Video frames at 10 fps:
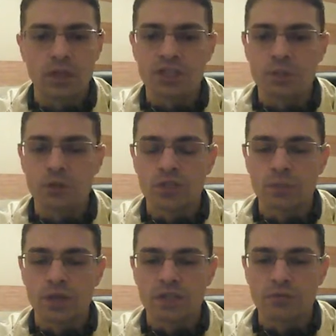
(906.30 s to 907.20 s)
getting more
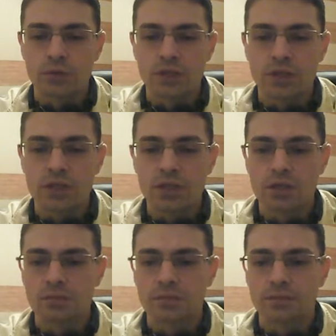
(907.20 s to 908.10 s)
space for the
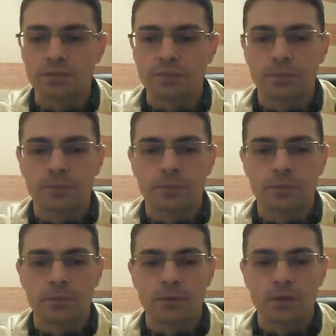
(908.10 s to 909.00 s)
king,
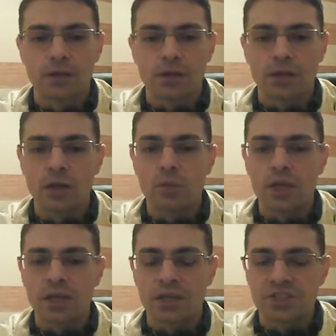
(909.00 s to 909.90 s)
and now
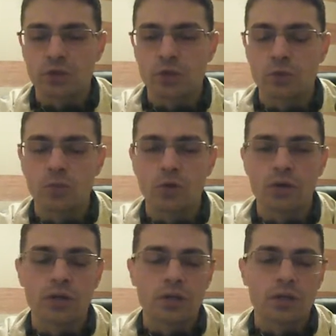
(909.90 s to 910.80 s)
black has no
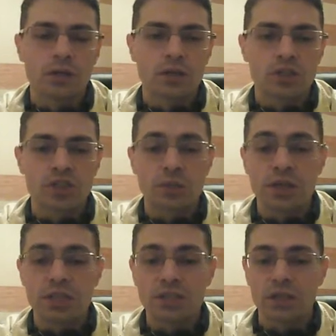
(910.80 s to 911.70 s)
more
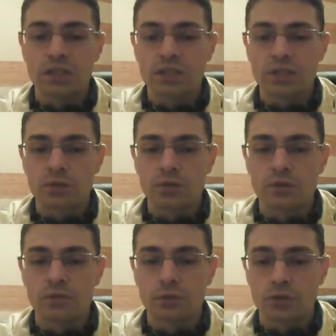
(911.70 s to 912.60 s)
checkmating ideas on
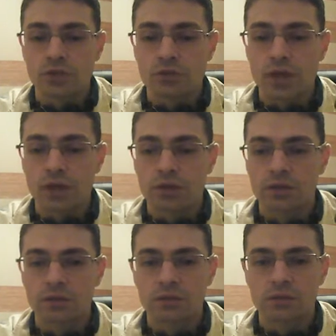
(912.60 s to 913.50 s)
the first rank.